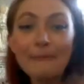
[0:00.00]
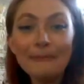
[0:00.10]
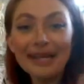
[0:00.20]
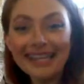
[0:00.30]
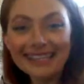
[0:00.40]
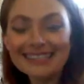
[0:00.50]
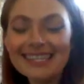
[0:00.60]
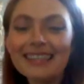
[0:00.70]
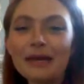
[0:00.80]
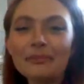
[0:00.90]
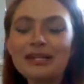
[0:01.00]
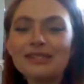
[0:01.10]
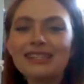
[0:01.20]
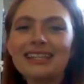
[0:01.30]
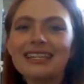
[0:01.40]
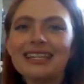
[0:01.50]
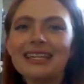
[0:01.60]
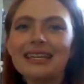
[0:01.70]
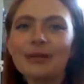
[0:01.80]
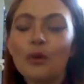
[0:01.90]
But that person
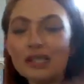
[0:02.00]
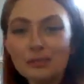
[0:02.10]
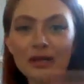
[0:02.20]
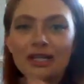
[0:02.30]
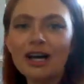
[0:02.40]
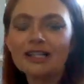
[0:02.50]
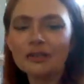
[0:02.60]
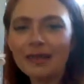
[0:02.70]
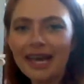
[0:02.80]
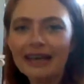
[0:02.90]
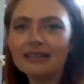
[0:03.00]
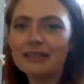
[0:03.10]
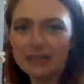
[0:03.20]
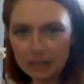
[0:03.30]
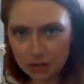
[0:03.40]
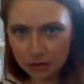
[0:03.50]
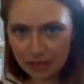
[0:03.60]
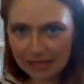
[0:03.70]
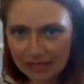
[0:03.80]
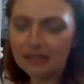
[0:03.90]
was put on your path to teach you a
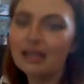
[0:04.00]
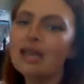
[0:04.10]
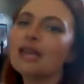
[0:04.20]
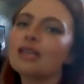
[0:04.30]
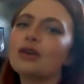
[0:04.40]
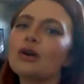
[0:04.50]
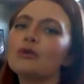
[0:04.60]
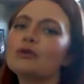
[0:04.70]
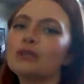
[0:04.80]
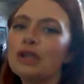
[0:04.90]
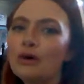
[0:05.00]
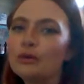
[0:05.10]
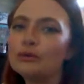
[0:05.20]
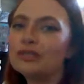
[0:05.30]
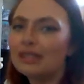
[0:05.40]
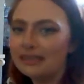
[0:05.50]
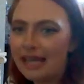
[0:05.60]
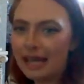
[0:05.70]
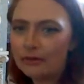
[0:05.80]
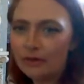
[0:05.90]
lesson. So don't
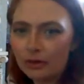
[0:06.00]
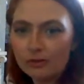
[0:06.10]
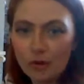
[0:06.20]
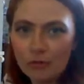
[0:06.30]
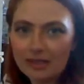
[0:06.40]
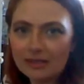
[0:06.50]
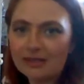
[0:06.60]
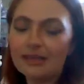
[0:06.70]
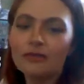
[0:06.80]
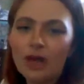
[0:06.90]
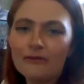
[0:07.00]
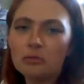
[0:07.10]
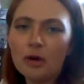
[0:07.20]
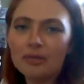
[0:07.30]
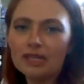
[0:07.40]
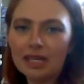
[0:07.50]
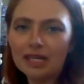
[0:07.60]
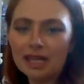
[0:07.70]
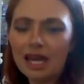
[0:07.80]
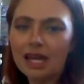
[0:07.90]
discount those moments. If you have a moment
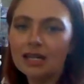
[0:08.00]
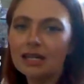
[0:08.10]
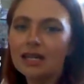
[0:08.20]
like that,